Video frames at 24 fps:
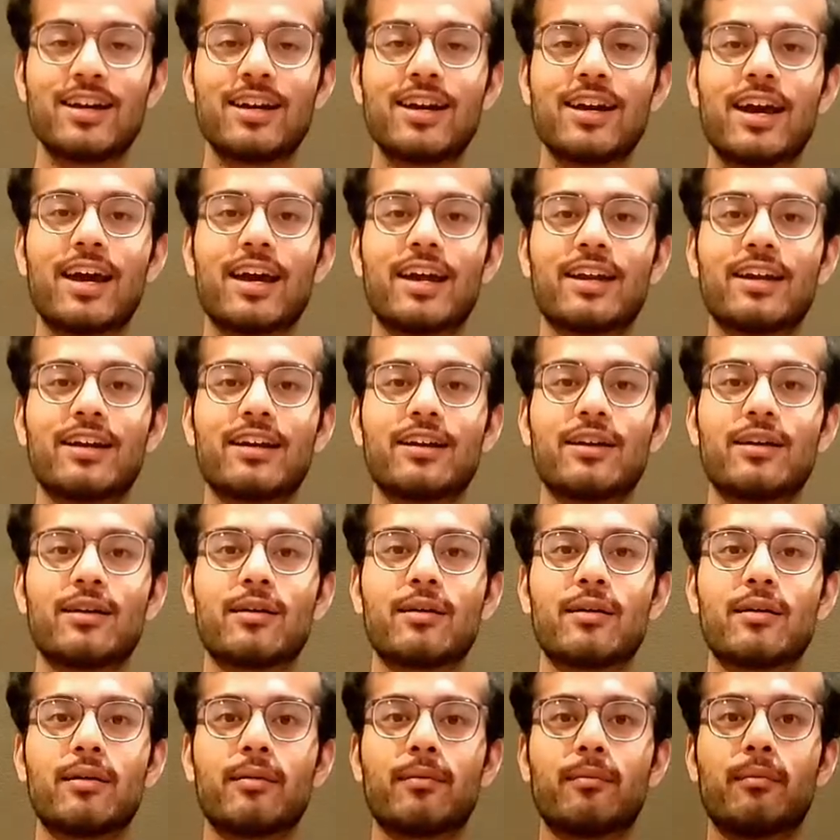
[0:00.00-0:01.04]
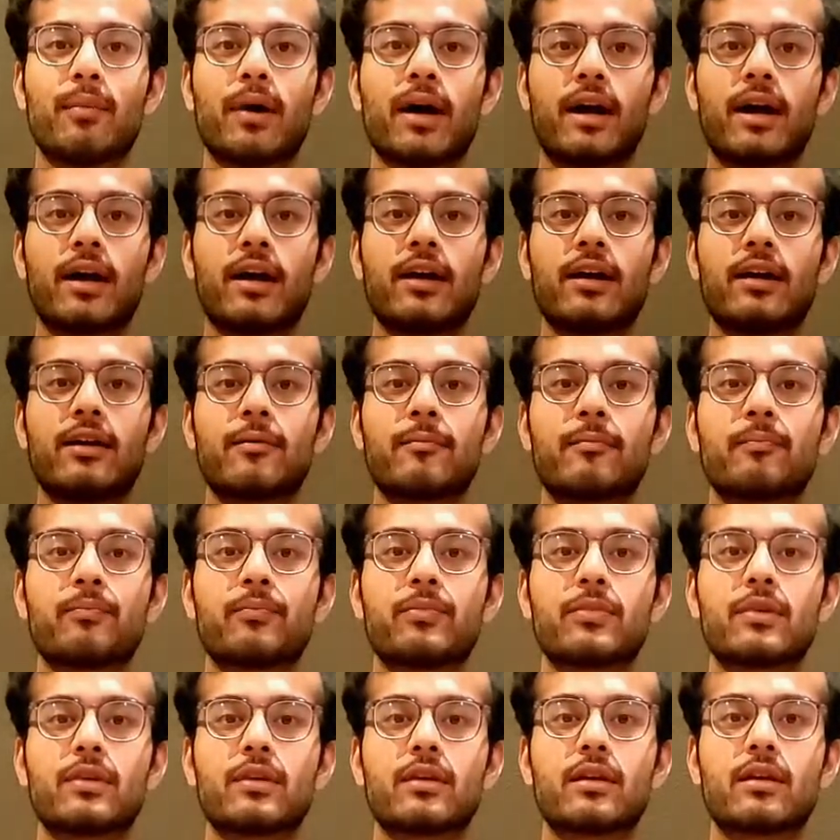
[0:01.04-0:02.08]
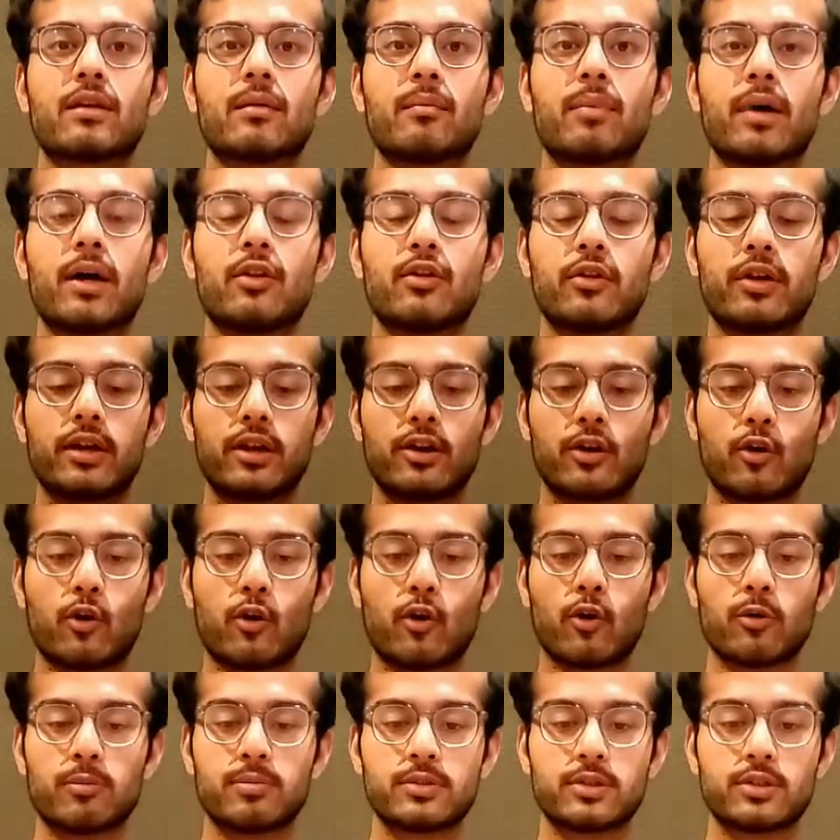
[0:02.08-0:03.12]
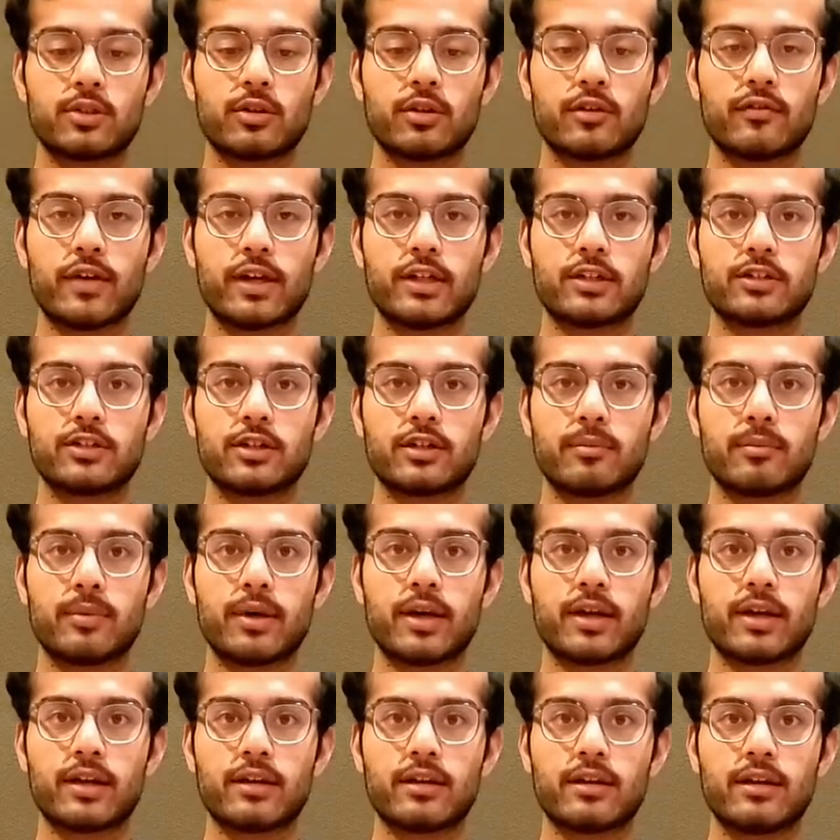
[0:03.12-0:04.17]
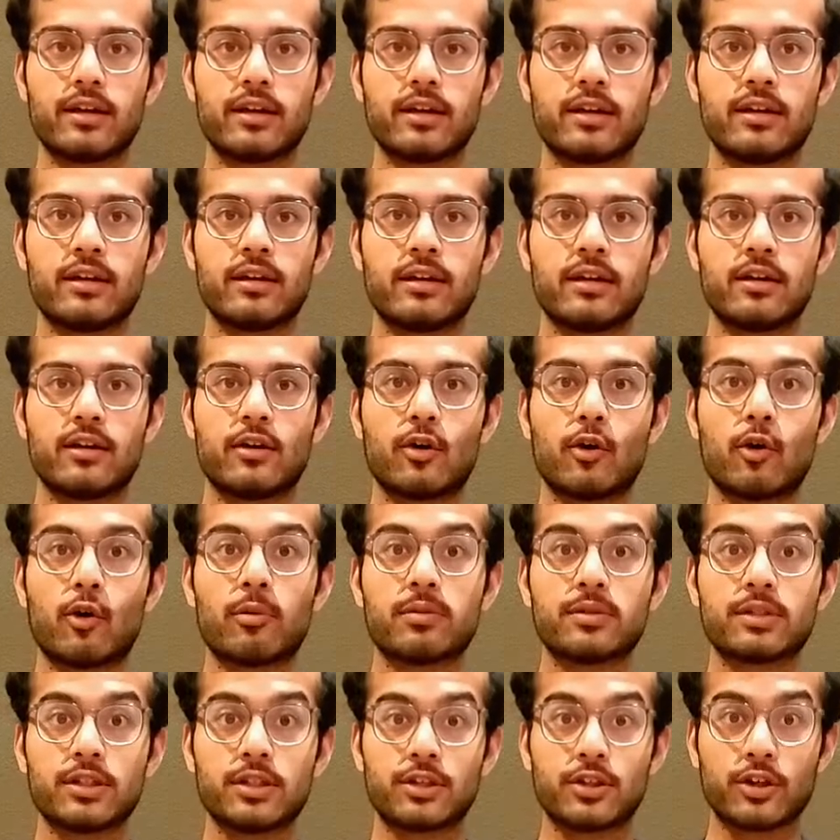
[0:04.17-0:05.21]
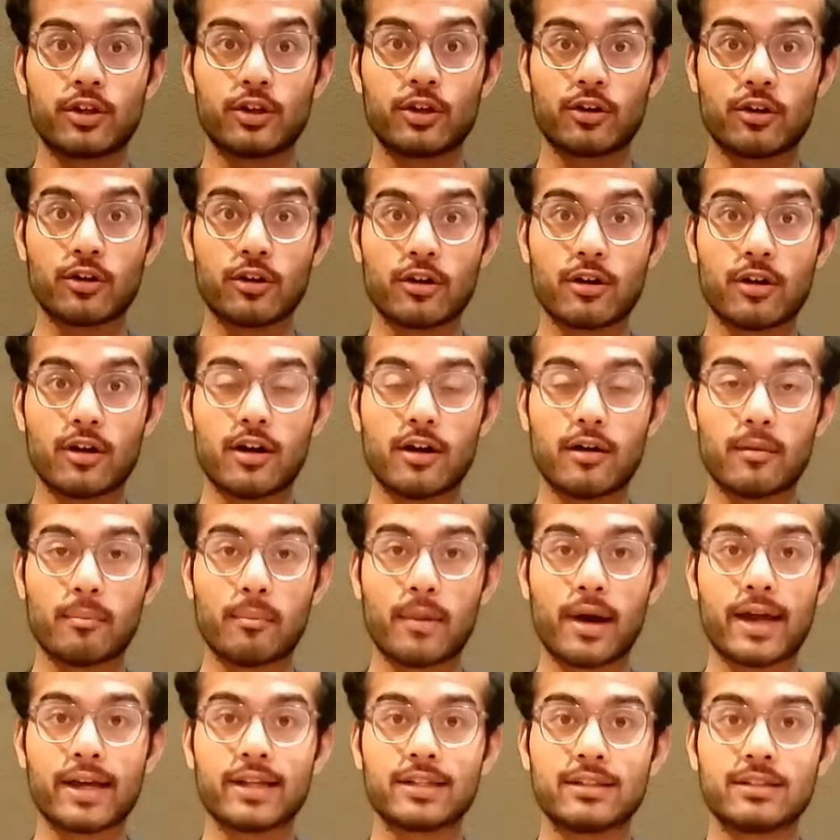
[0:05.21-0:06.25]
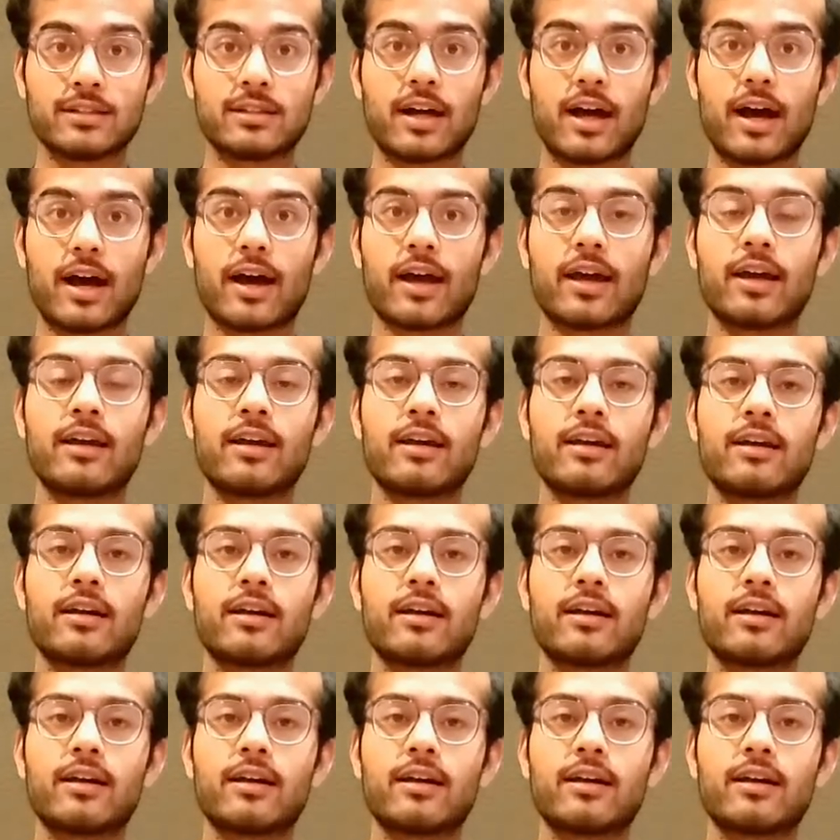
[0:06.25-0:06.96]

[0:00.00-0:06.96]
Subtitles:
And by looking at a corpse, you'll eventually bring the corpse into your mind's eye,